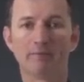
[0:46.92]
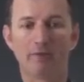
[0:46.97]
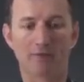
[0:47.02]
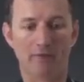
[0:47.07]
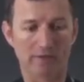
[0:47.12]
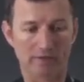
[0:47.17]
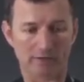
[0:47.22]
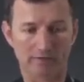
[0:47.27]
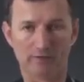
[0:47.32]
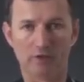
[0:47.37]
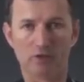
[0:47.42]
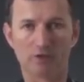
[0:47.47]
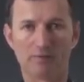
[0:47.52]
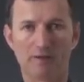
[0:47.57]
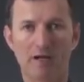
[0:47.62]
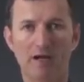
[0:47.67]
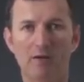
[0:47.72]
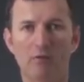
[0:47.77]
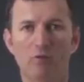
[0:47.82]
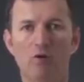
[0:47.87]
Well, that's the first
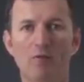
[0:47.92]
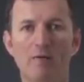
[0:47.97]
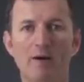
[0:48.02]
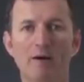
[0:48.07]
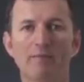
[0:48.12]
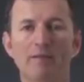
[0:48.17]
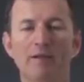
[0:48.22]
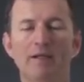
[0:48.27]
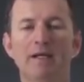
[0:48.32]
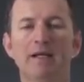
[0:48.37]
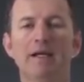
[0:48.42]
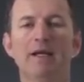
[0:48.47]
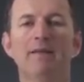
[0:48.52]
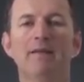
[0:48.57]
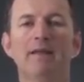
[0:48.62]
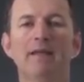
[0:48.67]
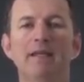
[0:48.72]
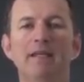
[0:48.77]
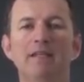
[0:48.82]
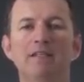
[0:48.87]
part, a warm up.
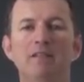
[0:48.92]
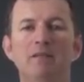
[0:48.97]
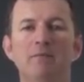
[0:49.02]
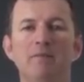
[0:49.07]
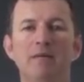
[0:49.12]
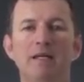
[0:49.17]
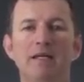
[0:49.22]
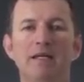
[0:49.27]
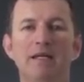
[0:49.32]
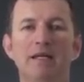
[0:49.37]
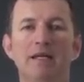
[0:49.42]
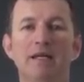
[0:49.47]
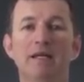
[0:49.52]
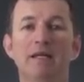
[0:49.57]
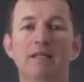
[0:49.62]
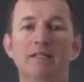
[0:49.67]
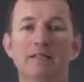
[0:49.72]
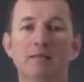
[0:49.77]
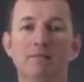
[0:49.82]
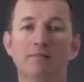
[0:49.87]
There needs to be
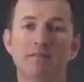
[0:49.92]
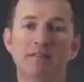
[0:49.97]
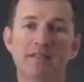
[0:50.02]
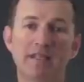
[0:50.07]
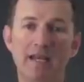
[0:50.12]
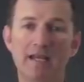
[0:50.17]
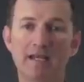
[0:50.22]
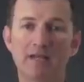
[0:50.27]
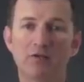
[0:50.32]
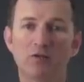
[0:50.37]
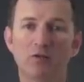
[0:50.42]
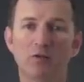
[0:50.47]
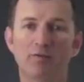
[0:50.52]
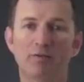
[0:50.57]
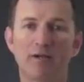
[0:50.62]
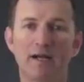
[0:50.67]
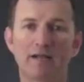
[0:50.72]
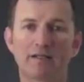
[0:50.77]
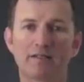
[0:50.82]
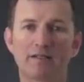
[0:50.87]
some technical
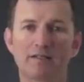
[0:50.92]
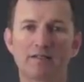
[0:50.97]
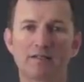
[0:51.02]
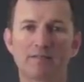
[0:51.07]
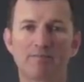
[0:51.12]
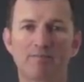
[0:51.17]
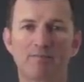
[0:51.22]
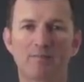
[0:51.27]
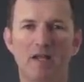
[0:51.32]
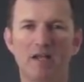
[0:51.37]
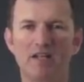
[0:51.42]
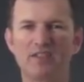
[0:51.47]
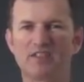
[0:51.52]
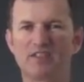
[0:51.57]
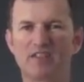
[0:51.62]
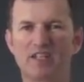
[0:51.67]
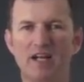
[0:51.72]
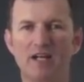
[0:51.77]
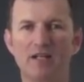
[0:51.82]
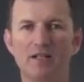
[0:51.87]
practice, like
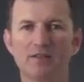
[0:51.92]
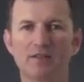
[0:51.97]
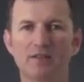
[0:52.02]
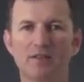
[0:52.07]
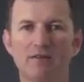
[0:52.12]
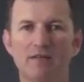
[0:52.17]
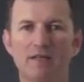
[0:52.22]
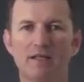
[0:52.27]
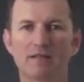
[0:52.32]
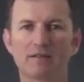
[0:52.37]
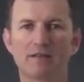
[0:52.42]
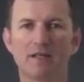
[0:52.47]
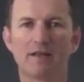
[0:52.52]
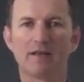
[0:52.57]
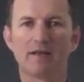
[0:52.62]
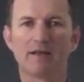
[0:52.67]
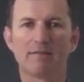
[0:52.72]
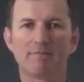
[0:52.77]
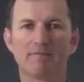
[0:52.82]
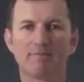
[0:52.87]
scales and things like
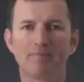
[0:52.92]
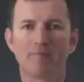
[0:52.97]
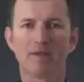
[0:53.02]
that.